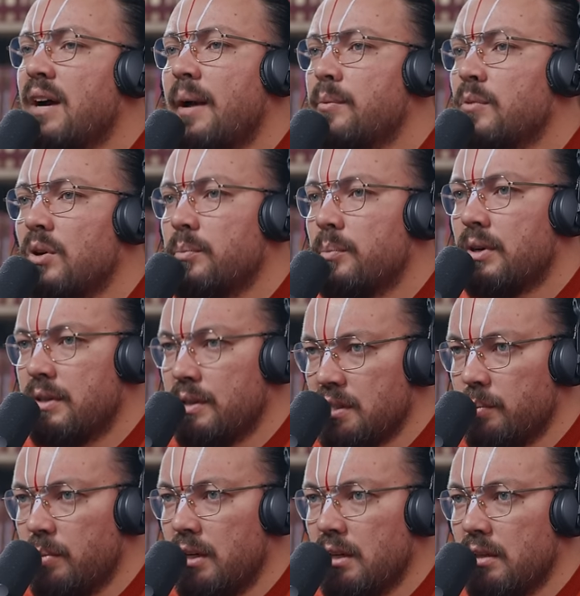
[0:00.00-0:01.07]
I'm not
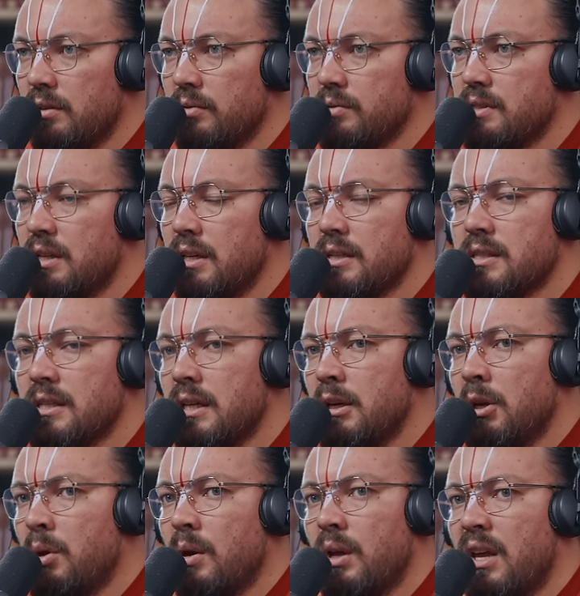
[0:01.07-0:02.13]
participating in those things,
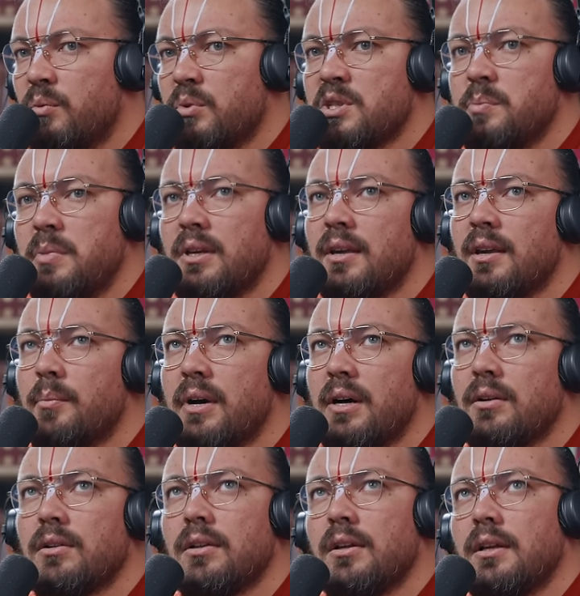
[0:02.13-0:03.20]
if we're speaking
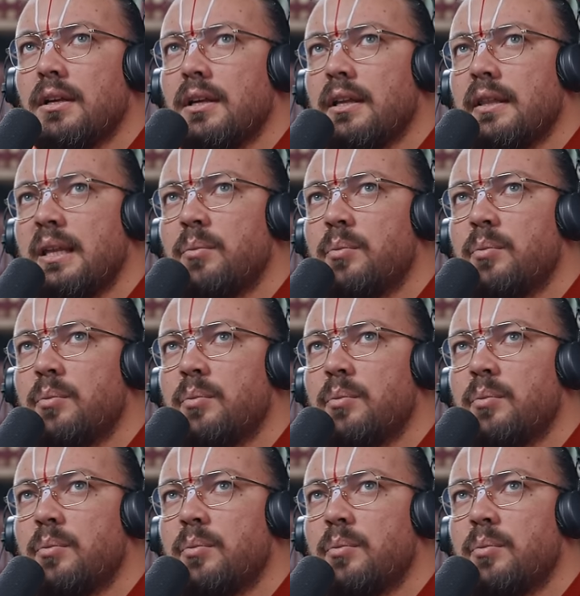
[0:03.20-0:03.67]
about the